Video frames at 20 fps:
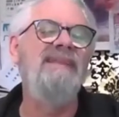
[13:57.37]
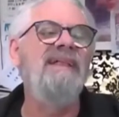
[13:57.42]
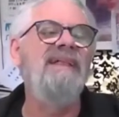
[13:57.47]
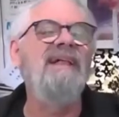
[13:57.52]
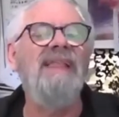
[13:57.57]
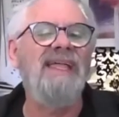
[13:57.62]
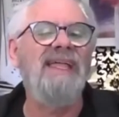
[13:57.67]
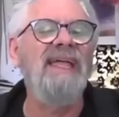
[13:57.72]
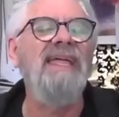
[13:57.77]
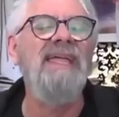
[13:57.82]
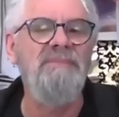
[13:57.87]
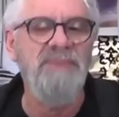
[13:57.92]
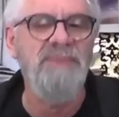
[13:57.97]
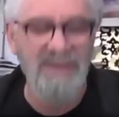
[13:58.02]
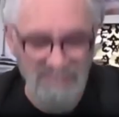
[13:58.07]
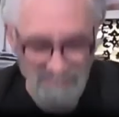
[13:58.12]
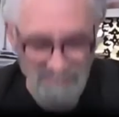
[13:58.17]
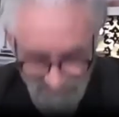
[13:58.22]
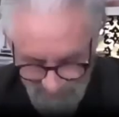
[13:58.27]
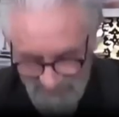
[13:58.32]
like a
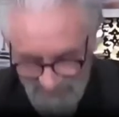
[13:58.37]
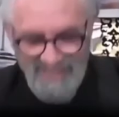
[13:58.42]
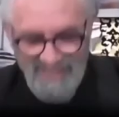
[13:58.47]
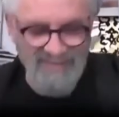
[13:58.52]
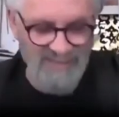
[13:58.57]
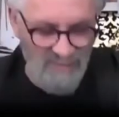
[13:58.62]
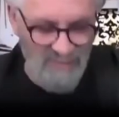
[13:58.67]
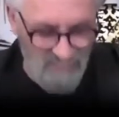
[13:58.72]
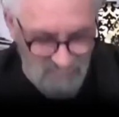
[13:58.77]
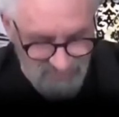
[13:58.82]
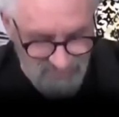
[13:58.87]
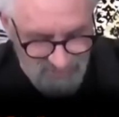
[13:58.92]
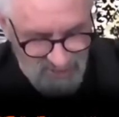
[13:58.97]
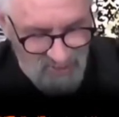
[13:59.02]
hippie thing that would